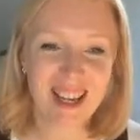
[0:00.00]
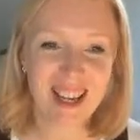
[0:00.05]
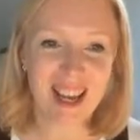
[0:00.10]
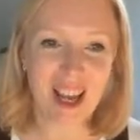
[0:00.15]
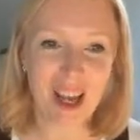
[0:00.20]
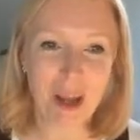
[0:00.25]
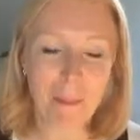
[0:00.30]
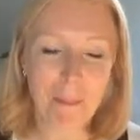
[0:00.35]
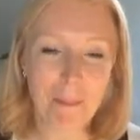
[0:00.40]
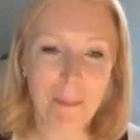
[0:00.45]

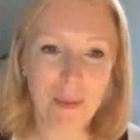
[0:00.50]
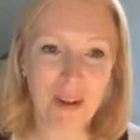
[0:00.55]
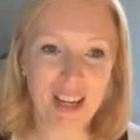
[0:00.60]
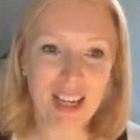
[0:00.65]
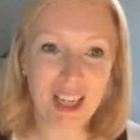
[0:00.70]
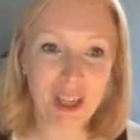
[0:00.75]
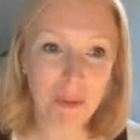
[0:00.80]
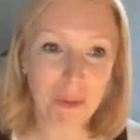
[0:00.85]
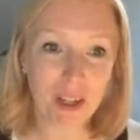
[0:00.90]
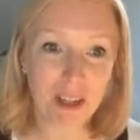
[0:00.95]
But
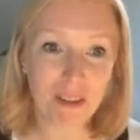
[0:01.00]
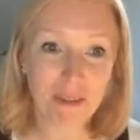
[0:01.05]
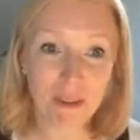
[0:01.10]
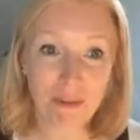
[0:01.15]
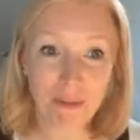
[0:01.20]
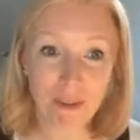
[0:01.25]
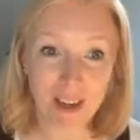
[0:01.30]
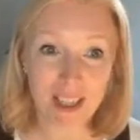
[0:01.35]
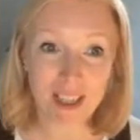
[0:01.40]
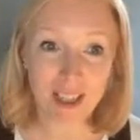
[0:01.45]
equally, if you
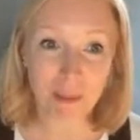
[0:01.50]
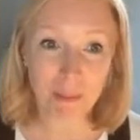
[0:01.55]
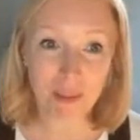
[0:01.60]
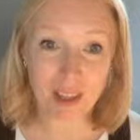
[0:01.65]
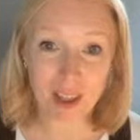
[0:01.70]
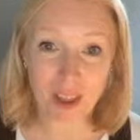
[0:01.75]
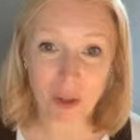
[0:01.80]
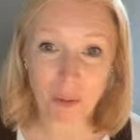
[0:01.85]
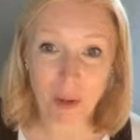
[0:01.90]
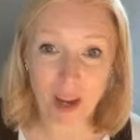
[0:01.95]
find
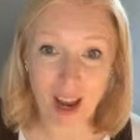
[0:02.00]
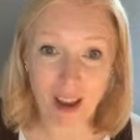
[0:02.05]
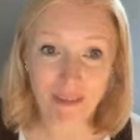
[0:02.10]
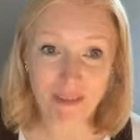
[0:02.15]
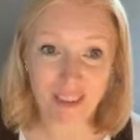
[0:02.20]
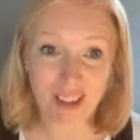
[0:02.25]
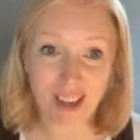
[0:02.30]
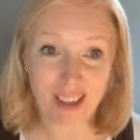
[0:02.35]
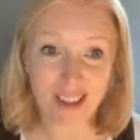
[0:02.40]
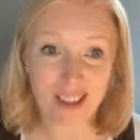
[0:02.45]
something that we
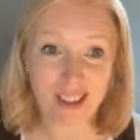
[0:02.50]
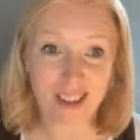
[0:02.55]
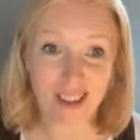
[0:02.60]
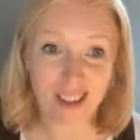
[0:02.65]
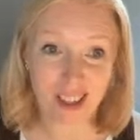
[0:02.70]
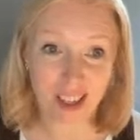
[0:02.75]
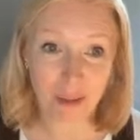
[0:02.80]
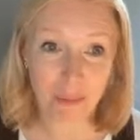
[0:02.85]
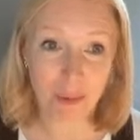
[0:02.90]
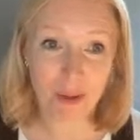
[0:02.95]
haven't answered you
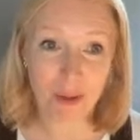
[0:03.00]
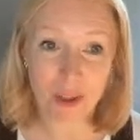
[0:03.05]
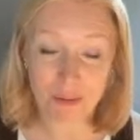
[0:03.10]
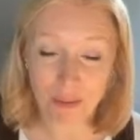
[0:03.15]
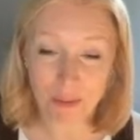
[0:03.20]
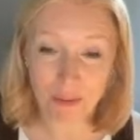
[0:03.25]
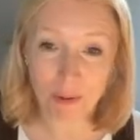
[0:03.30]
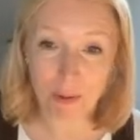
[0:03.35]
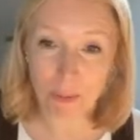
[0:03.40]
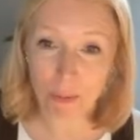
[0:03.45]
think would be
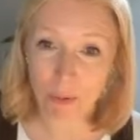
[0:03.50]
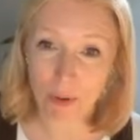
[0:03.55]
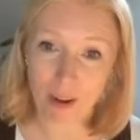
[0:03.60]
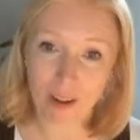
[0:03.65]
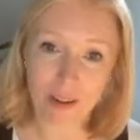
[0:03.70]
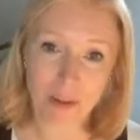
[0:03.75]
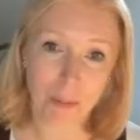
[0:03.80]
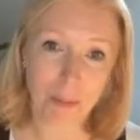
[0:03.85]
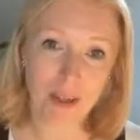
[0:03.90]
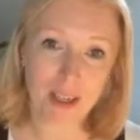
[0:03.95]
useful for everyone
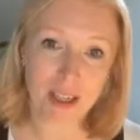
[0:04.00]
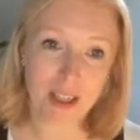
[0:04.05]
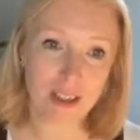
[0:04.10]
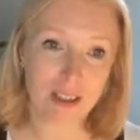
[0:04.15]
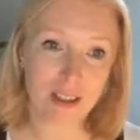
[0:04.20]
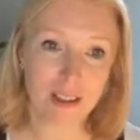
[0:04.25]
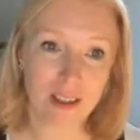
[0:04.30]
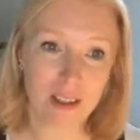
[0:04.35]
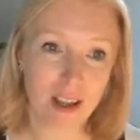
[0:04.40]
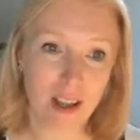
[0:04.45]
else, please,